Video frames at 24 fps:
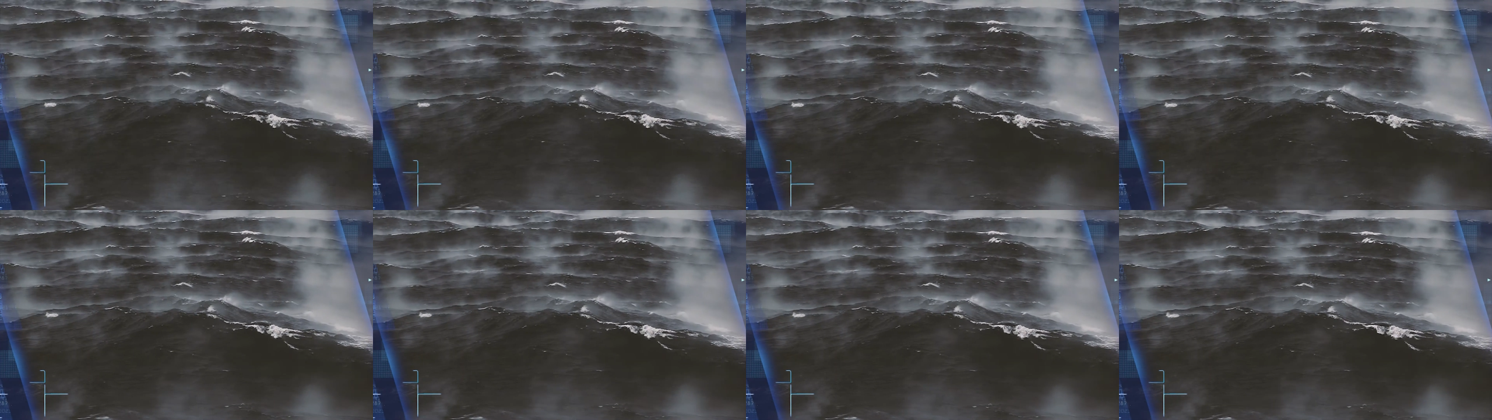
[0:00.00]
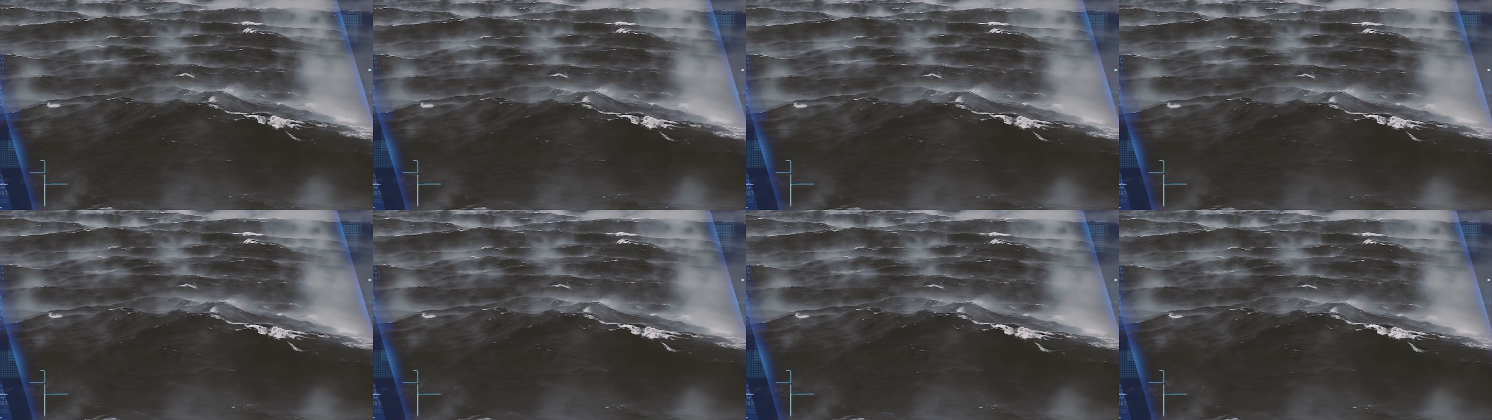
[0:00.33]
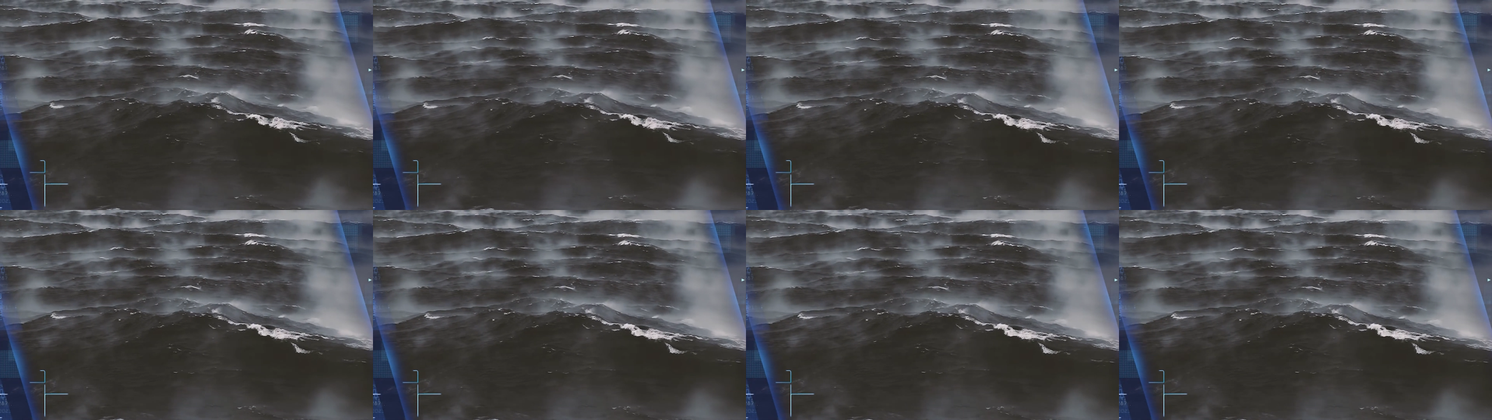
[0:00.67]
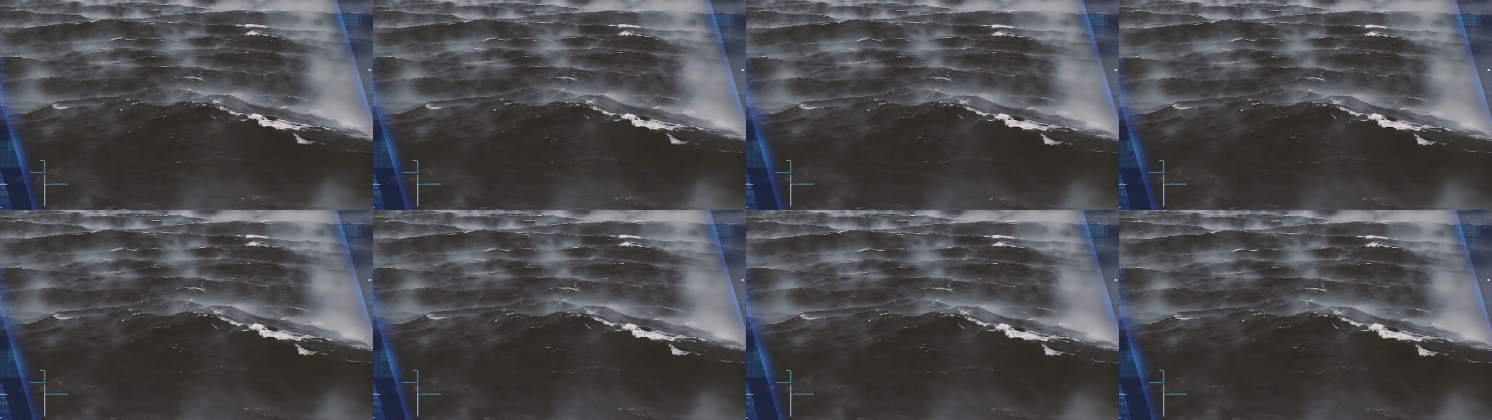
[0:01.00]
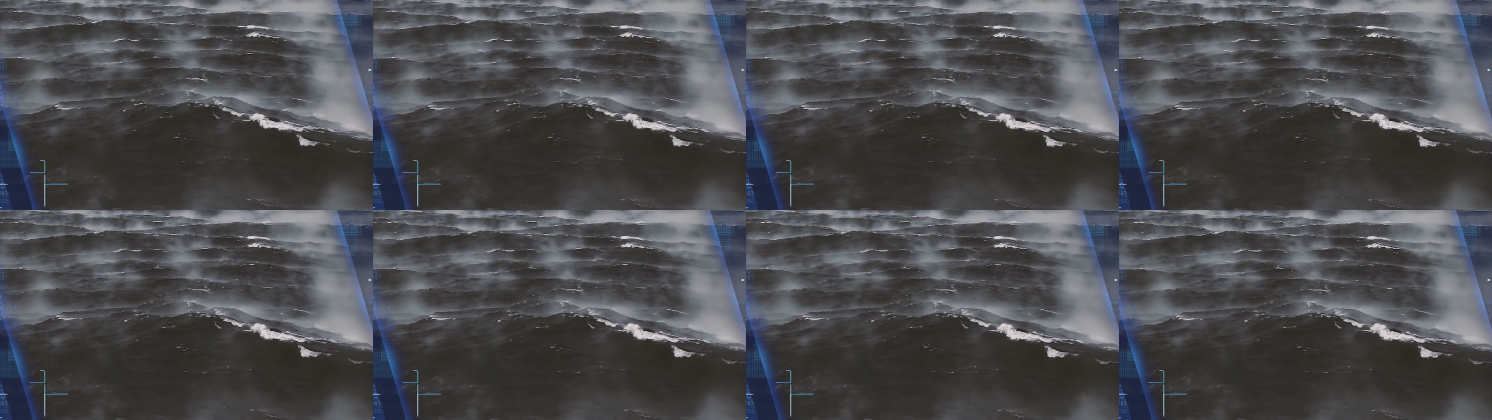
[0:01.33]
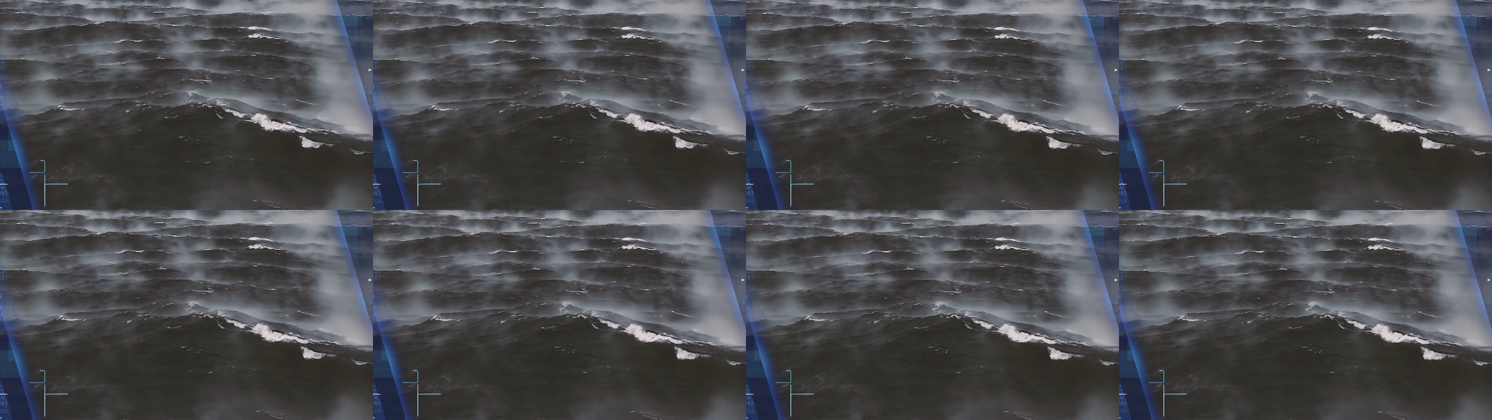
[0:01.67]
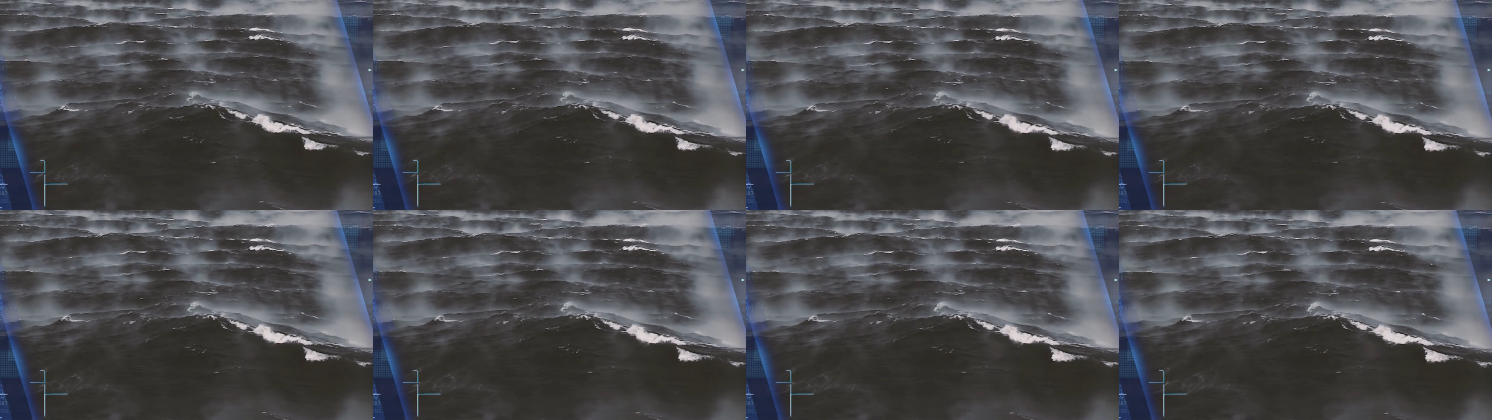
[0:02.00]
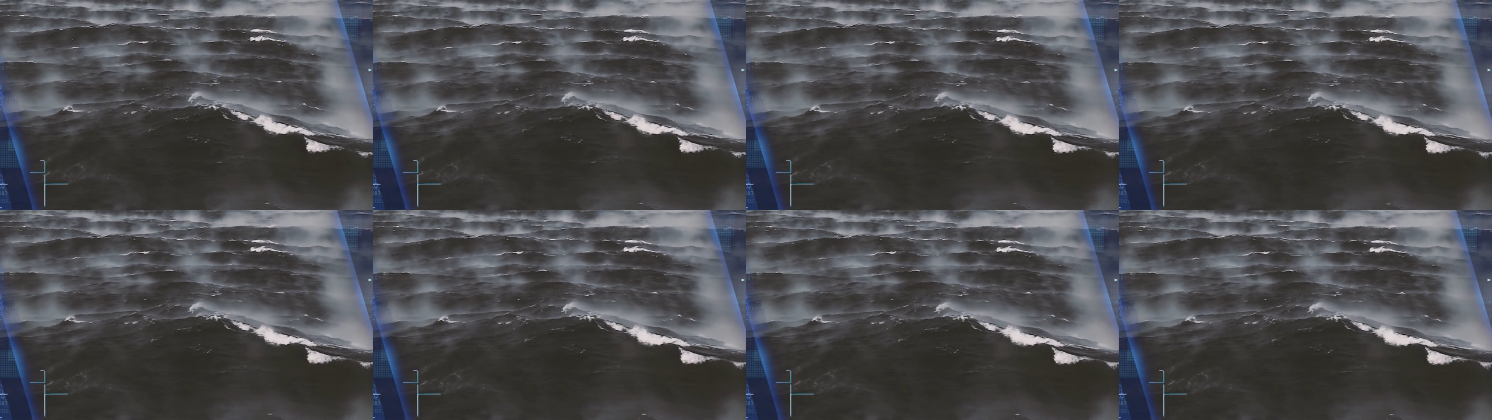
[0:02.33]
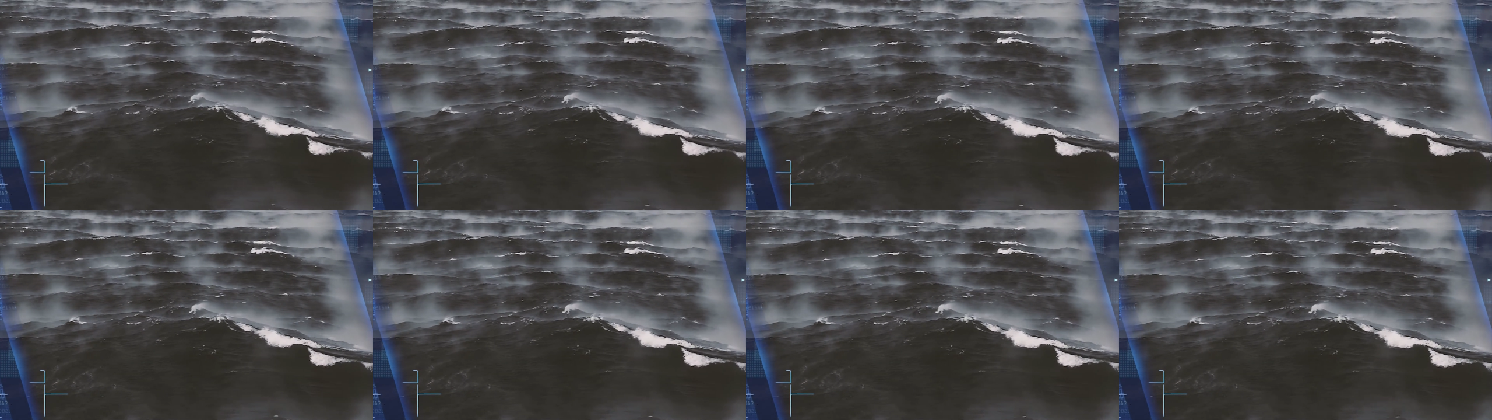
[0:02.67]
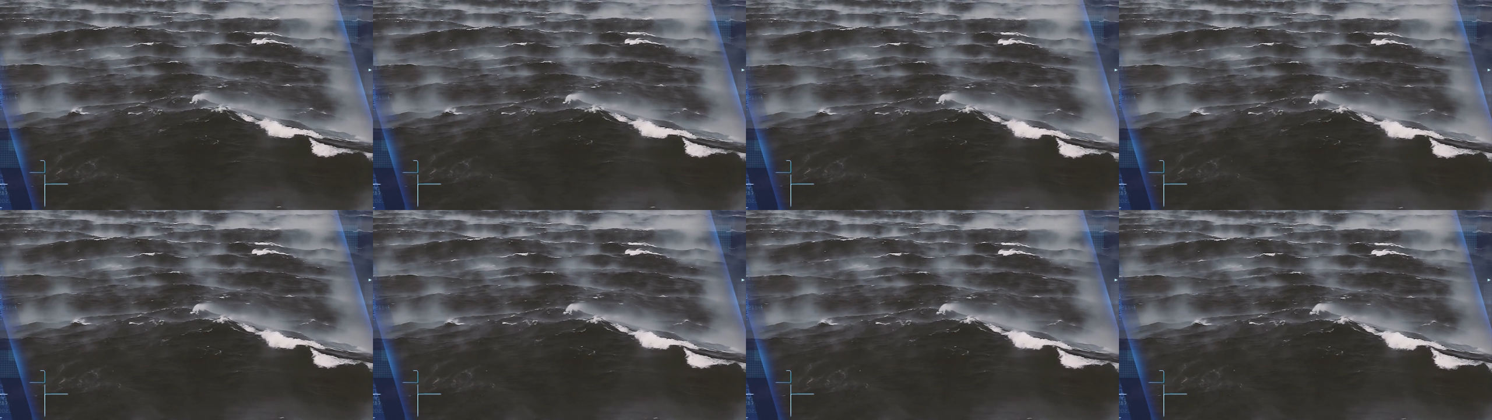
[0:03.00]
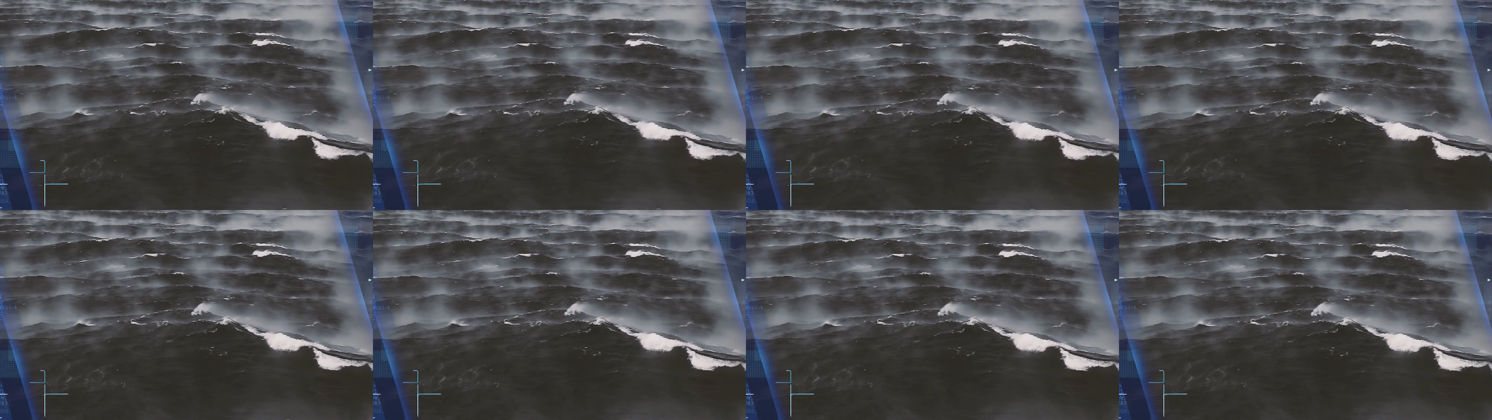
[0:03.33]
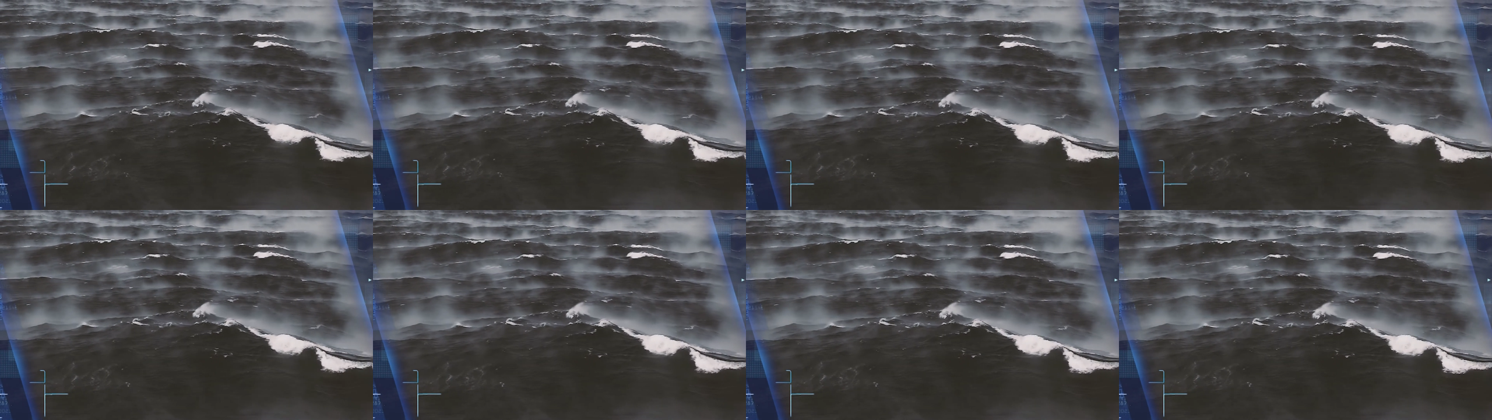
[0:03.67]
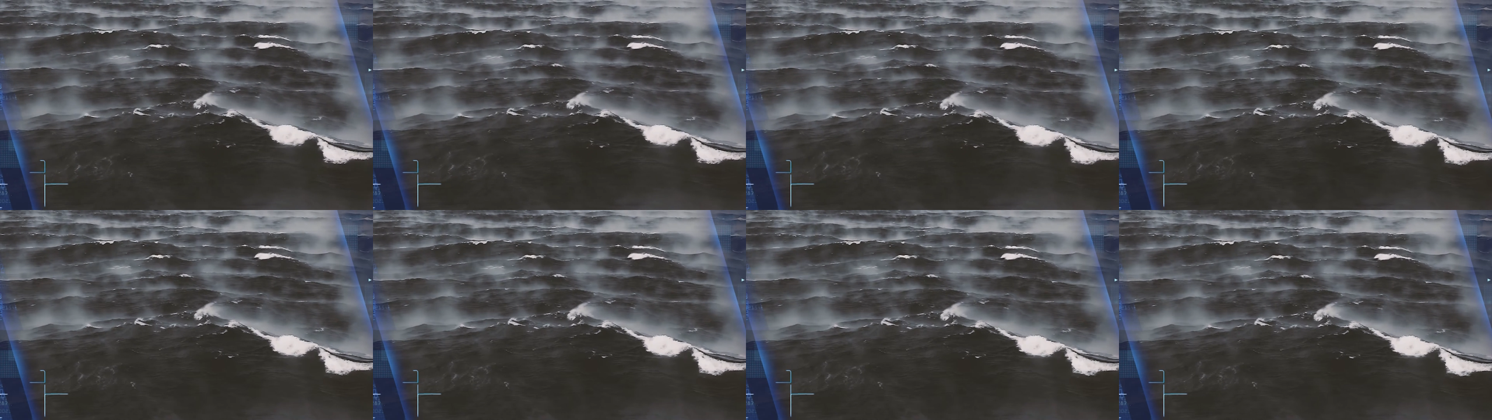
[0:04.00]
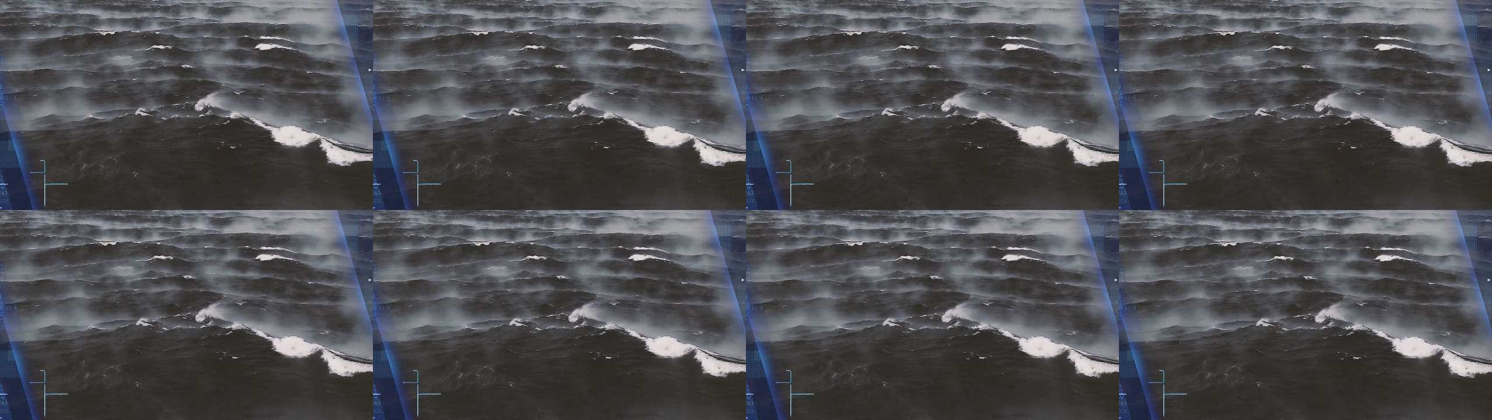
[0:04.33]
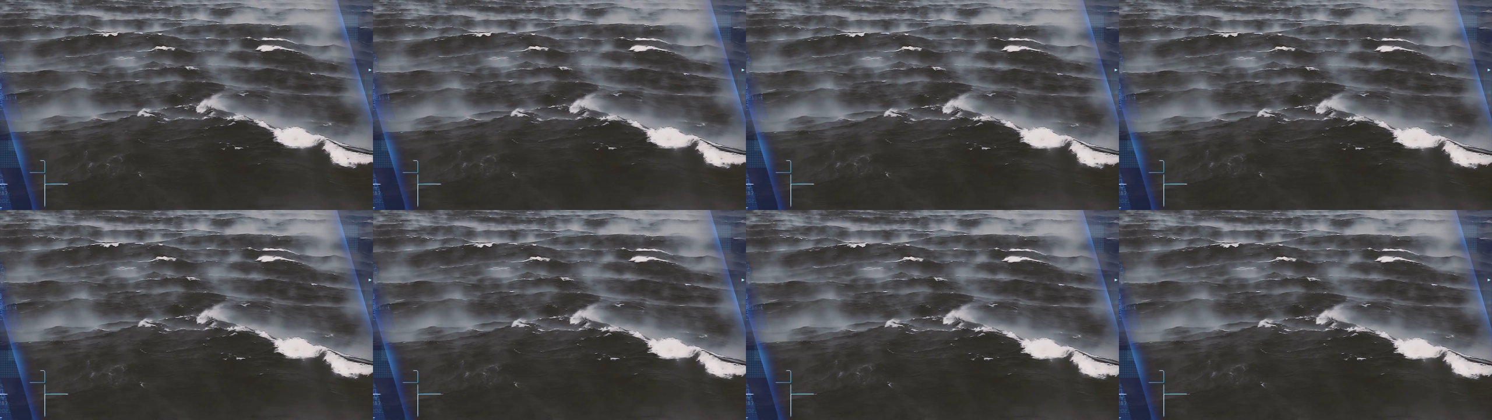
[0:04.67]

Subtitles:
No face is visible, so there are no lips to read.